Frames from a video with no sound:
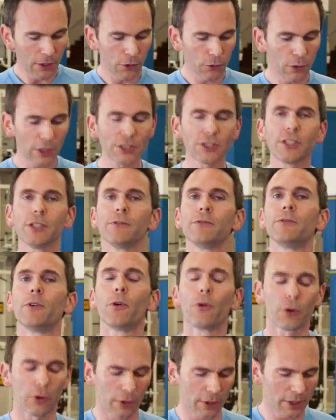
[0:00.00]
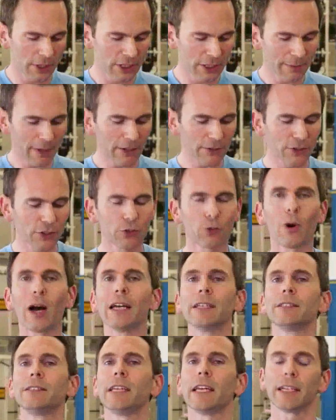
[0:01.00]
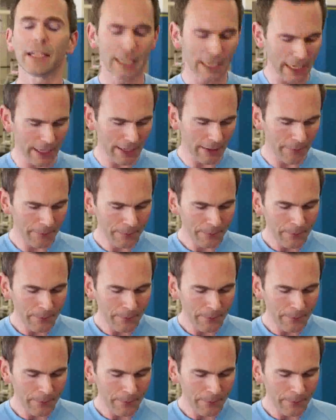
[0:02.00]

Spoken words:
Question 4 is about squat technique.